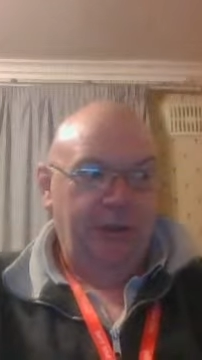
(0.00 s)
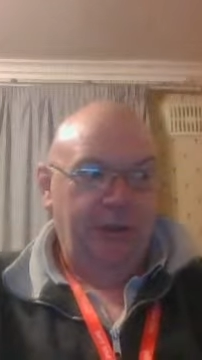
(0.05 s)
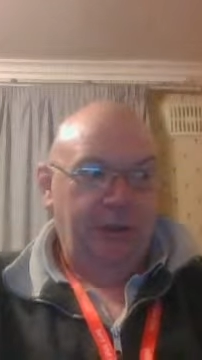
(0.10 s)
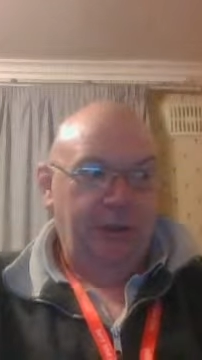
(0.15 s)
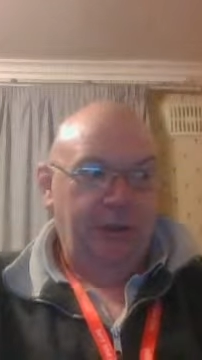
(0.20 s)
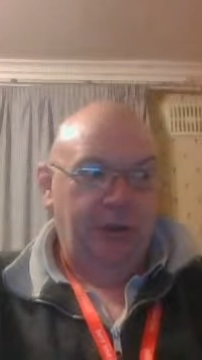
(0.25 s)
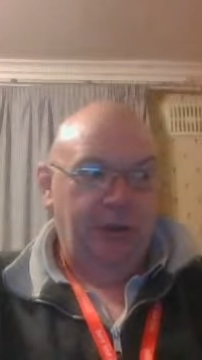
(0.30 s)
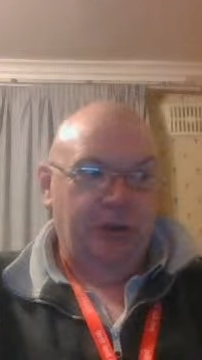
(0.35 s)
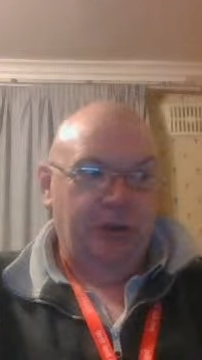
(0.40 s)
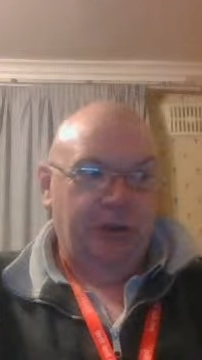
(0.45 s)

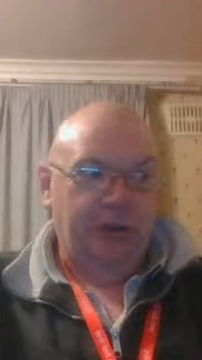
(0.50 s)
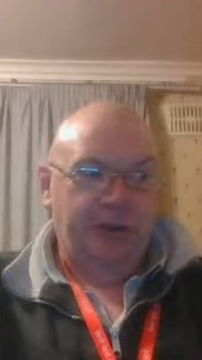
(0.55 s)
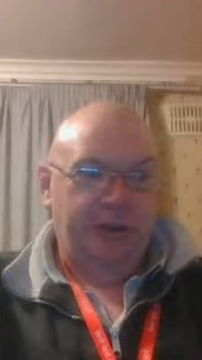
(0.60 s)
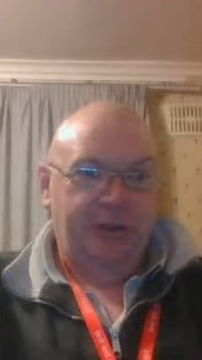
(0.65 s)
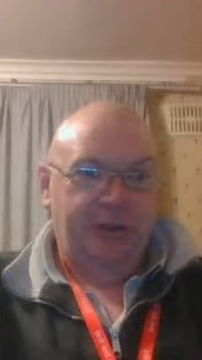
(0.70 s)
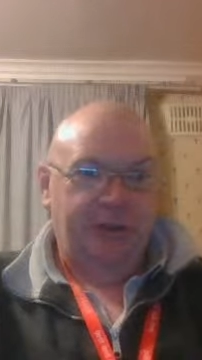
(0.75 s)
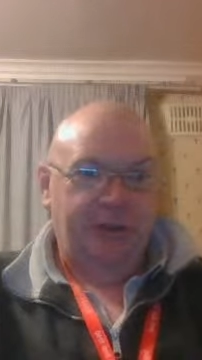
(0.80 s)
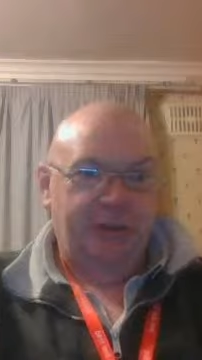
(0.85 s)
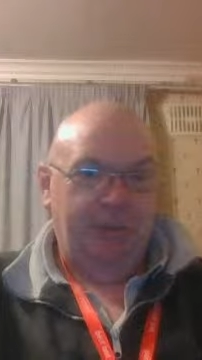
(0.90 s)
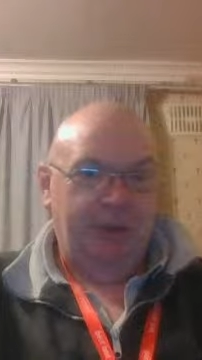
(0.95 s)
The
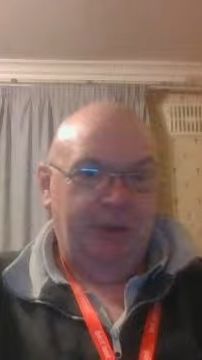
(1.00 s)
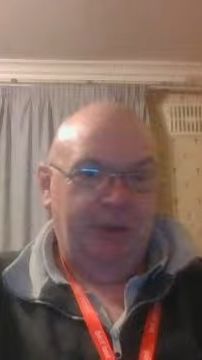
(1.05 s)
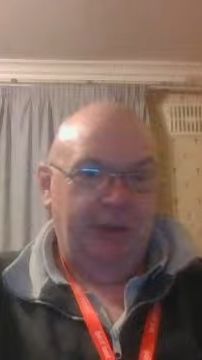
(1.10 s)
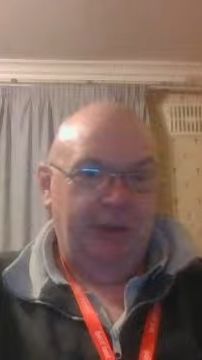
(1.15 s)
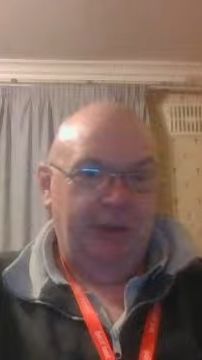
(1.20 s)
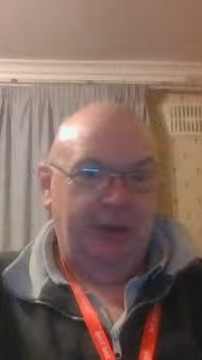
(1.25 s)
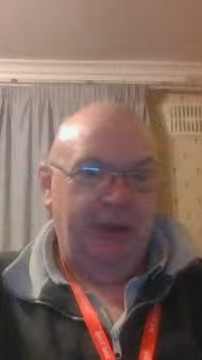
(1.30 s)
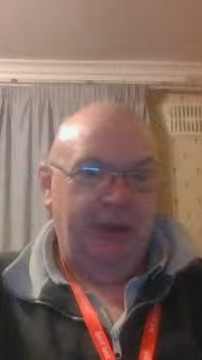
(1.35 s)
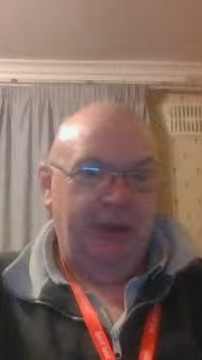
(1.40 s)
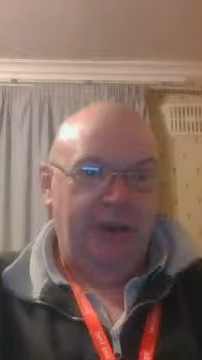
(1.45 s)
choice is
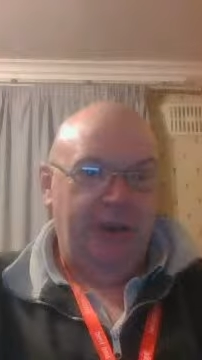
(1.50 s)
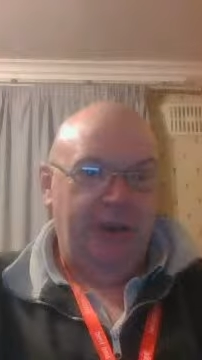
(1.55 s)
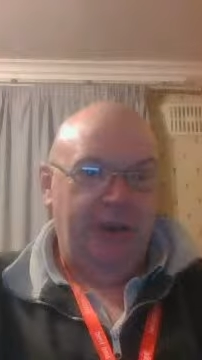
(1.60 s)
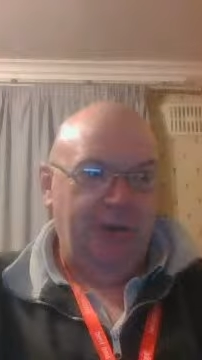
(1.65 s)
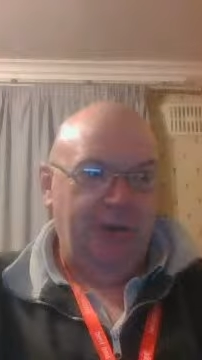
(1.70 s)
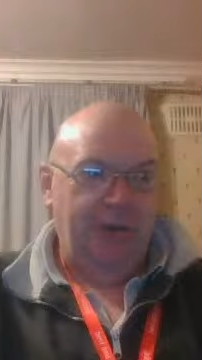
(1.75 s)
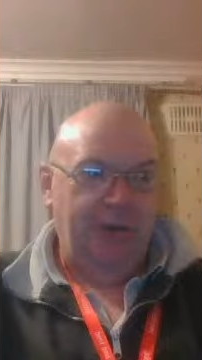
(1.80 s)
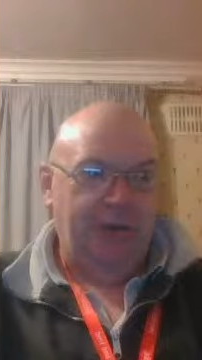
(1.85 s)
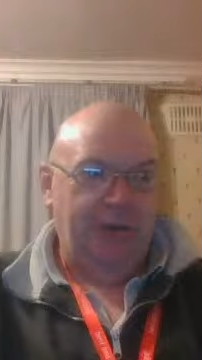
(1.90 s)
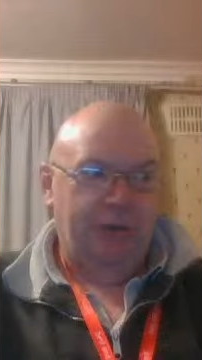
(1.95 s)
between the
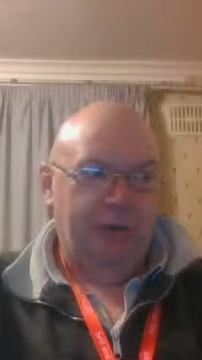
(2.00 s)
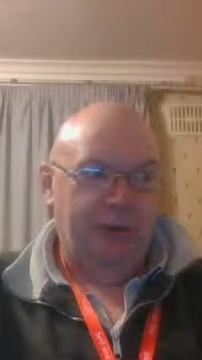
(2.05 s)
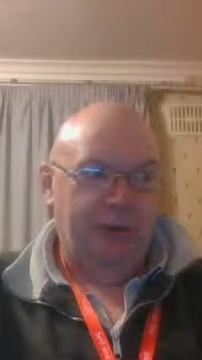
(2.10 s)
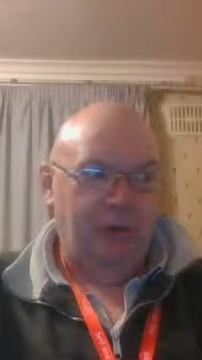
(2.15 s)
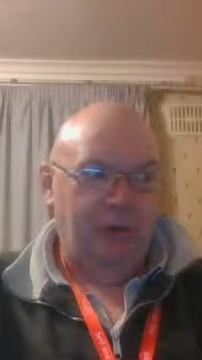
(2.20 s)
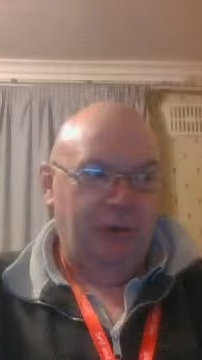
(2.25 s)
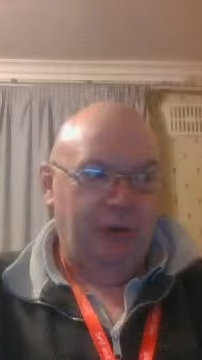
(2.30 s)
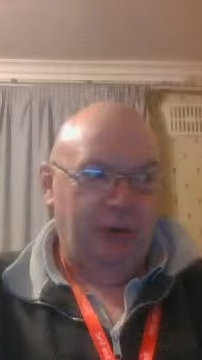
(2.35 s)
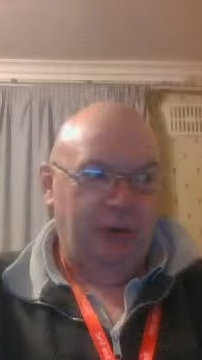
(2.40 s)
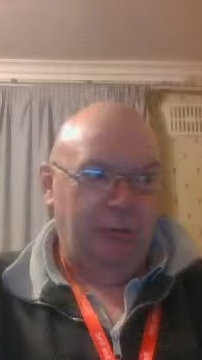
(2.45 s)
remote
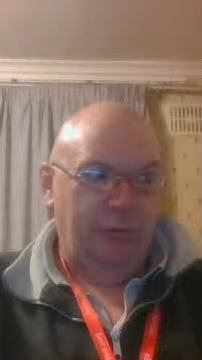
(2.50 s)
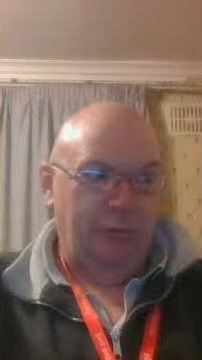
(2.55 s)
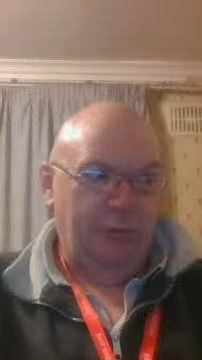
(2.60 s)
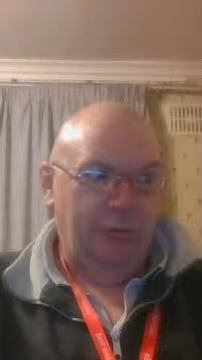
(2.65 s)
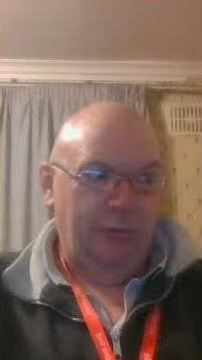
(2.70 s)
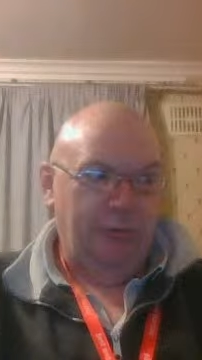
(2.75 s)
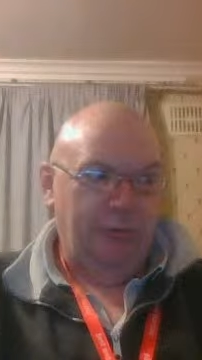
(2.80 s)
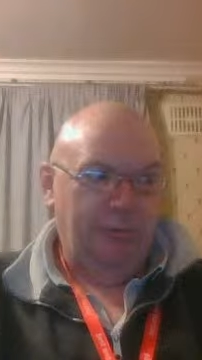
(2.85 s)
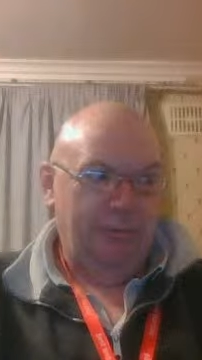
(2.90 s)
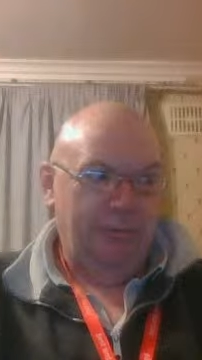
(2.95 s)

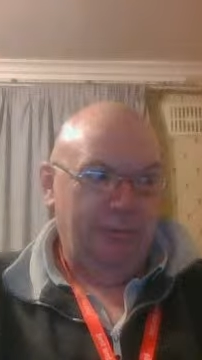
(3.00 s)
control,